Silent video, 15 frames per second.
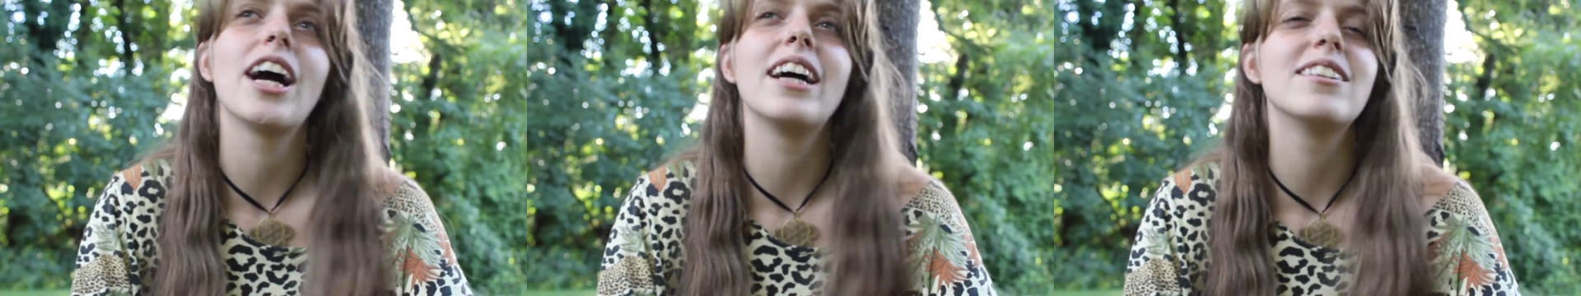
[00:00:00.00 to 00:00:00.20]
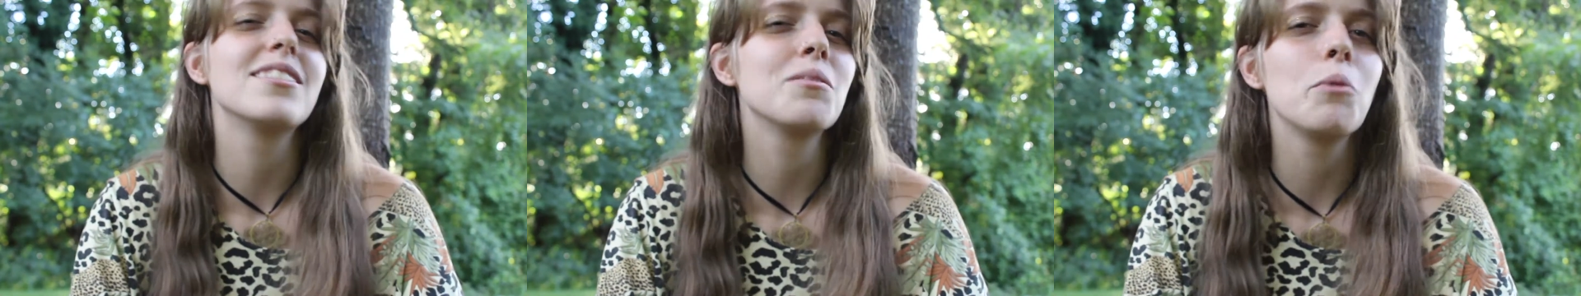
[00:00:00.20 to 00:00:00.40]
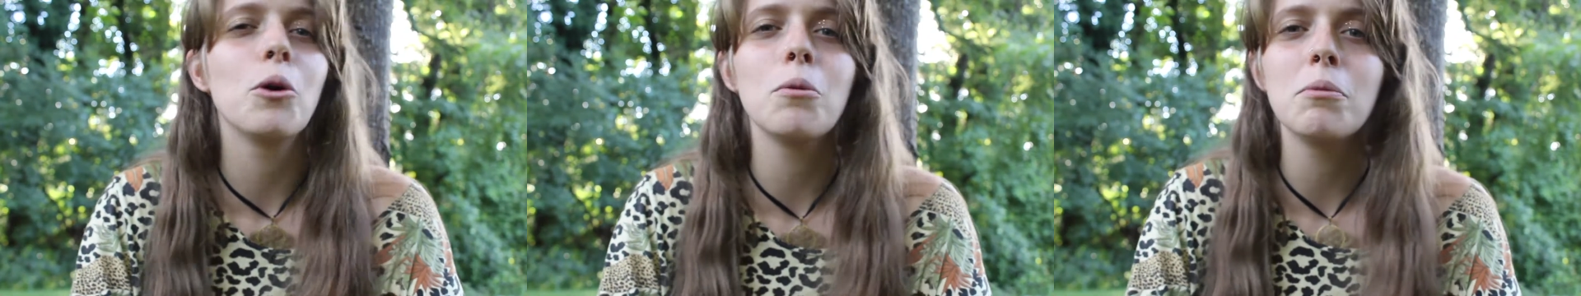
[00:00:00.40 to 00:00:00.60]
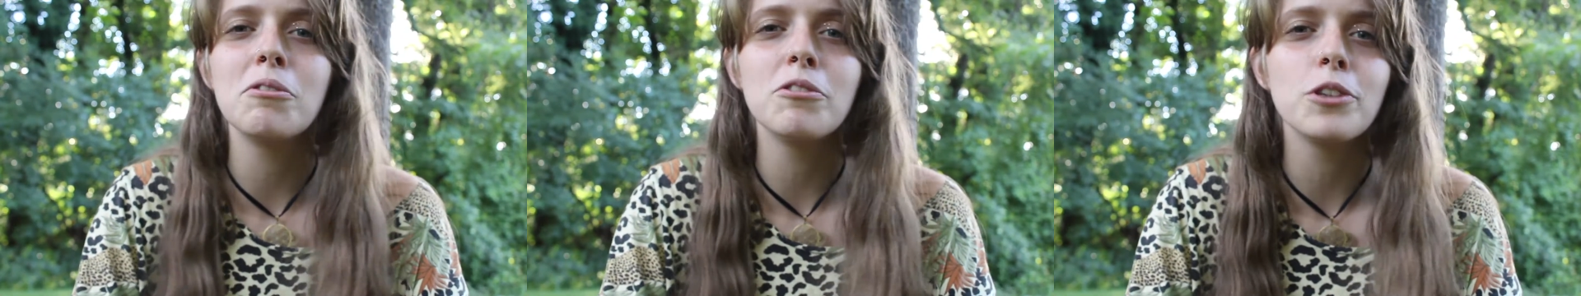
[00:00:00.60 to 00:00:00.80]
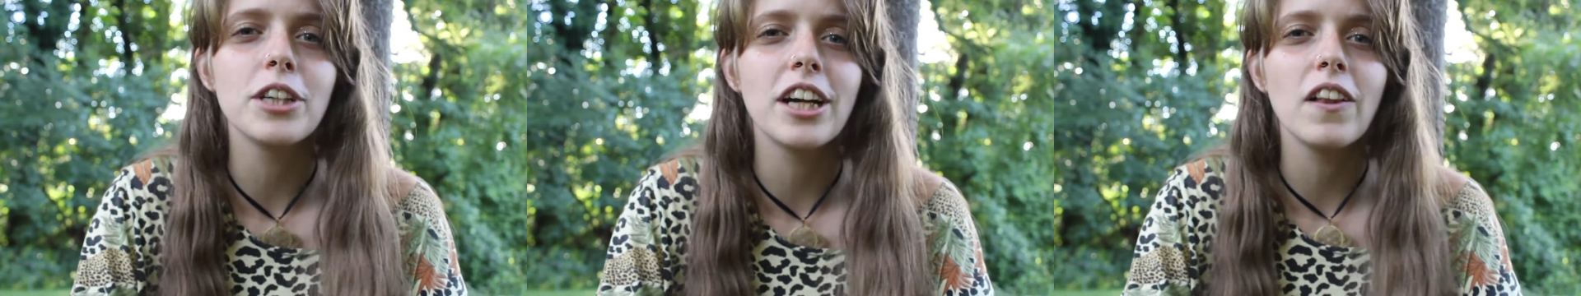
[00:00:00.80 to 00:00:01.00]
I'd smoke
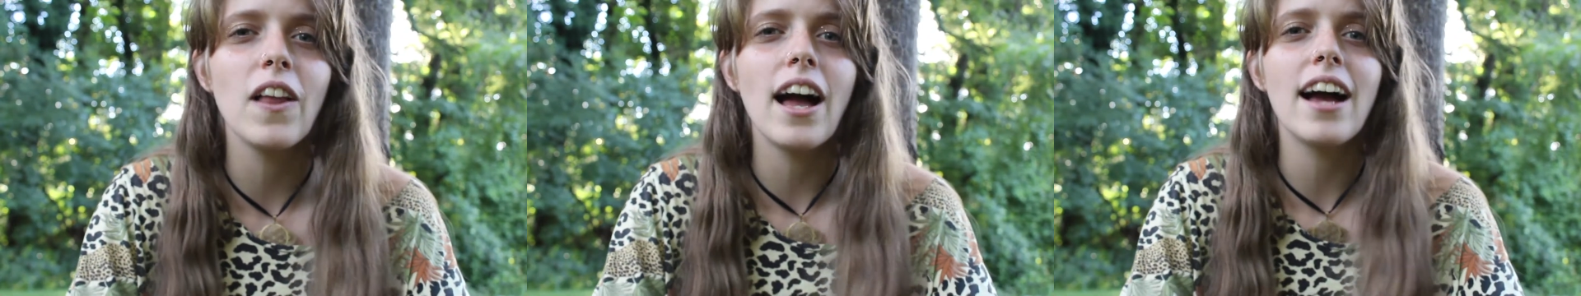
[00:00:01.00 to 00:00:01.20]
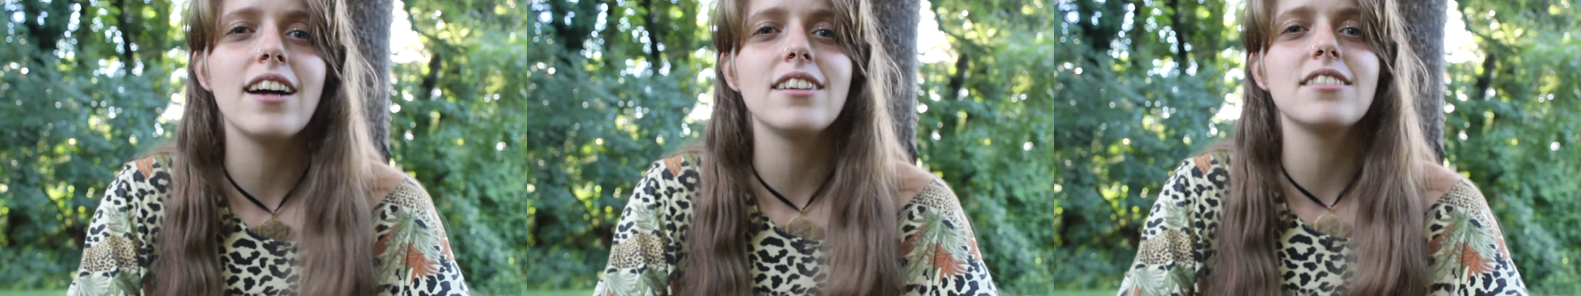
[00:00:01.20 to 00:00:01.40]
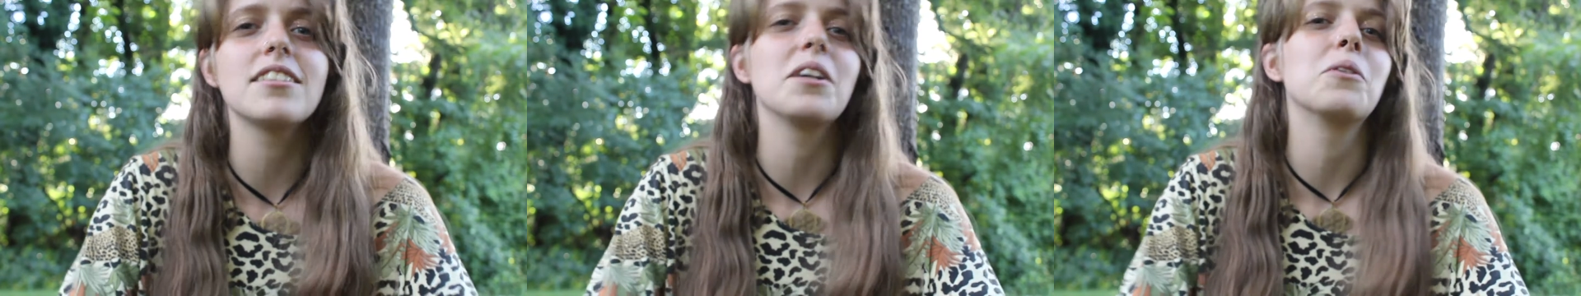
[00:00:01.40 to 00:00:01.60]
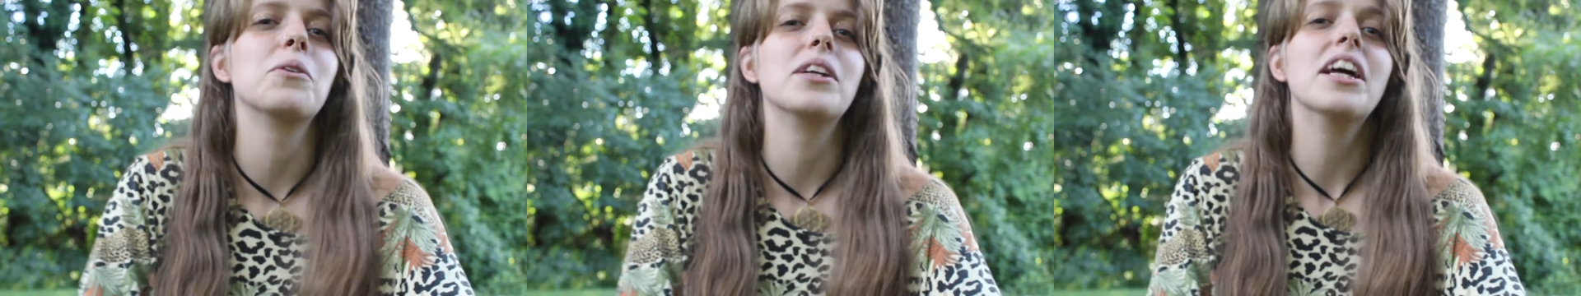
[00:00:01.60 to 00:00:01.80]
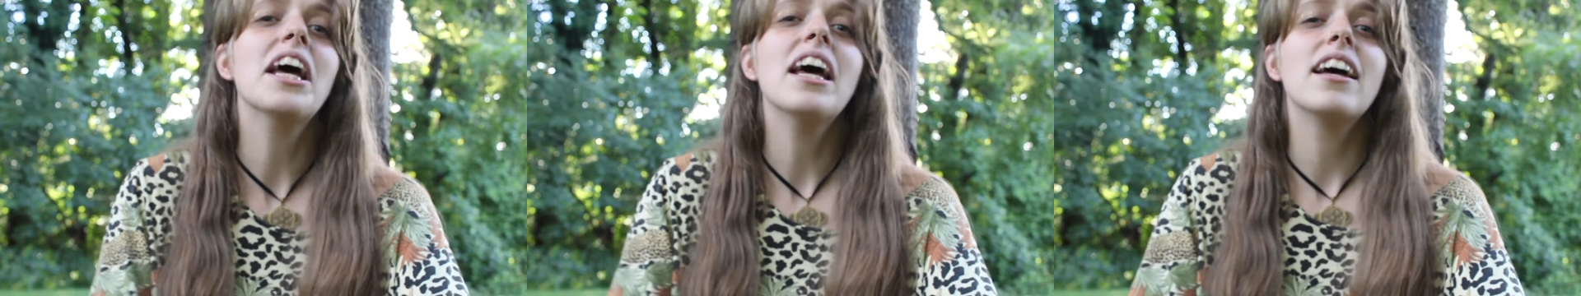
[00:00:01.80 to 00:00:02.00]
before class. I would